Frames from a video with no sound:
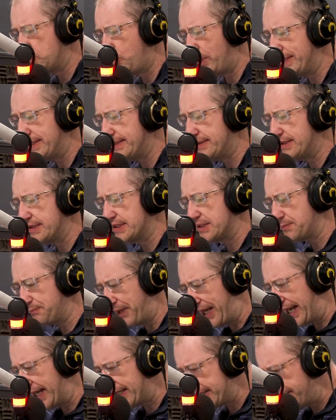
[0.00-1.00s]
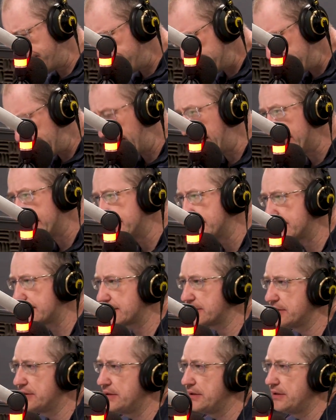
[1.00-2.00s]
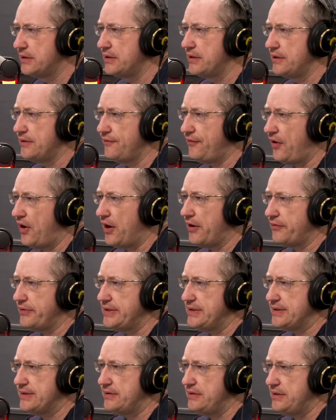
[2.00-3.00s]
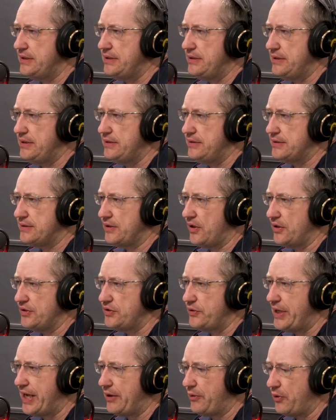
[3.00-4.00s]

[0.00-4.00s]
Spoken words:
when did the spark of the arts fire inside you? How